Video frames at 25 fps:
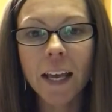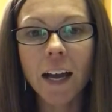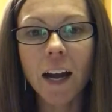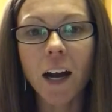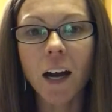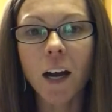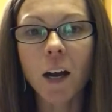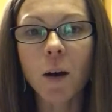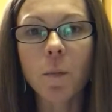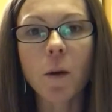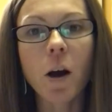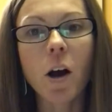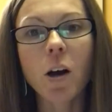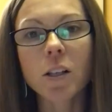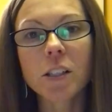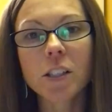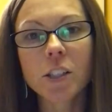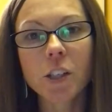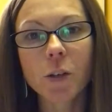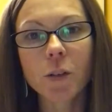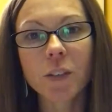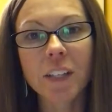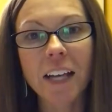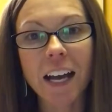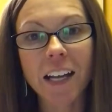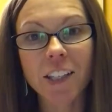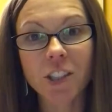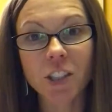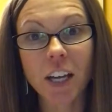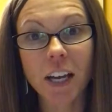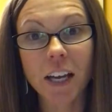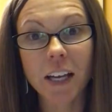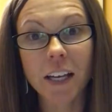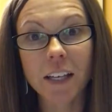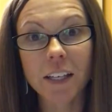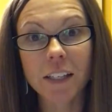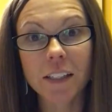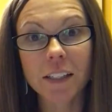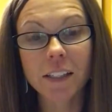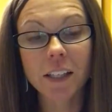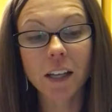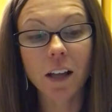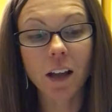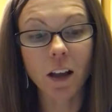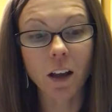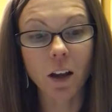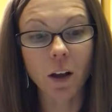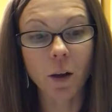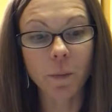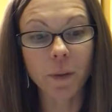Also Digest
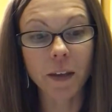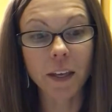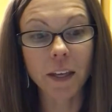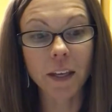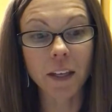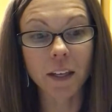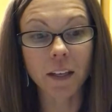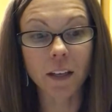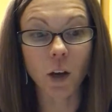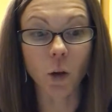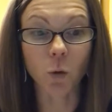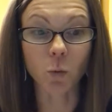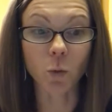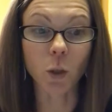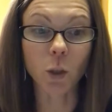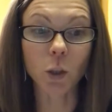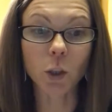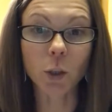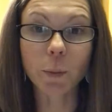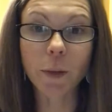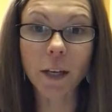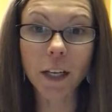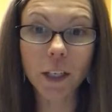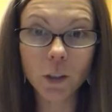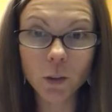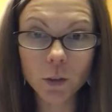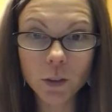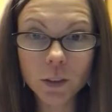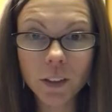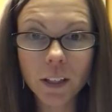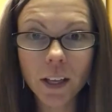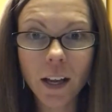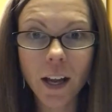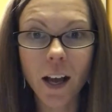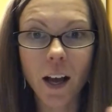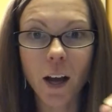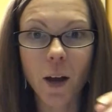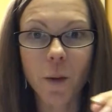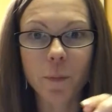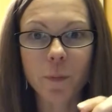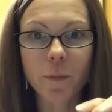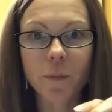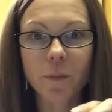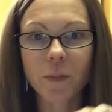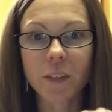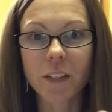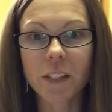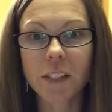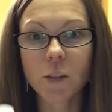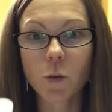in a roller bottle.
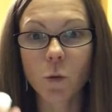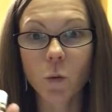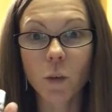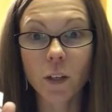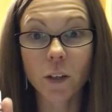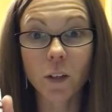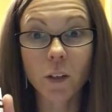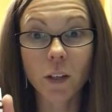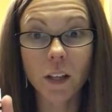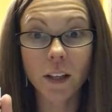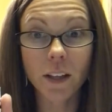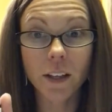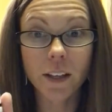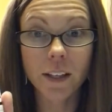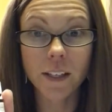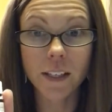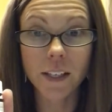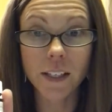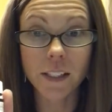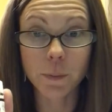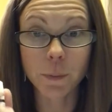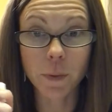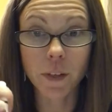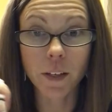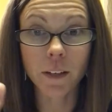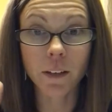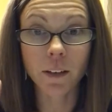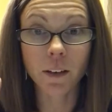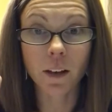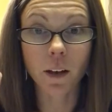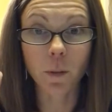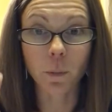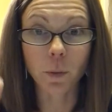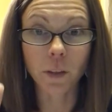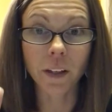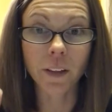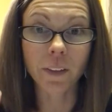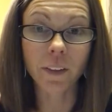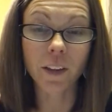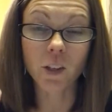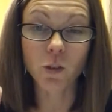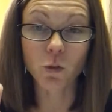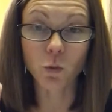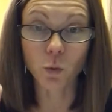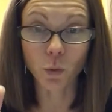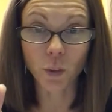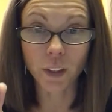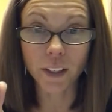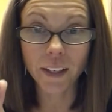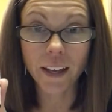This oil, it has been a blend that
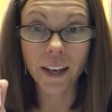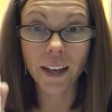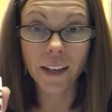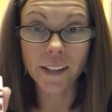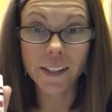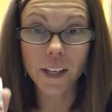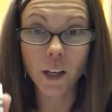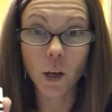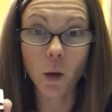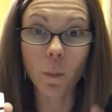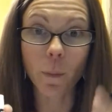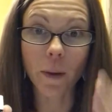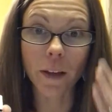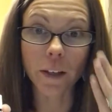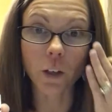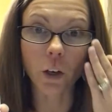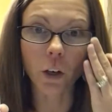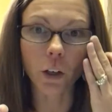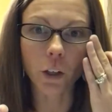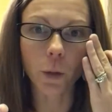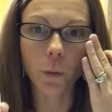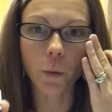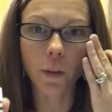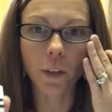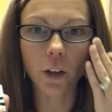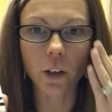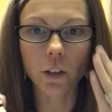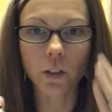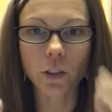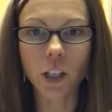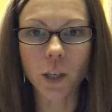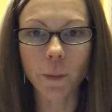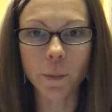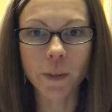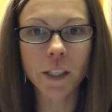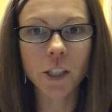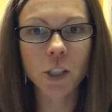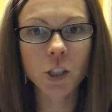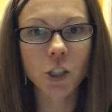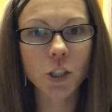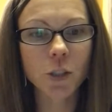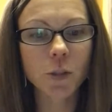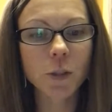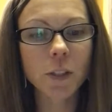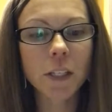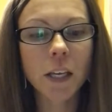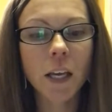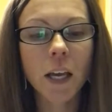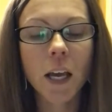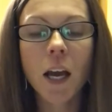really has helped my daughter with her tummy
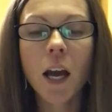issues.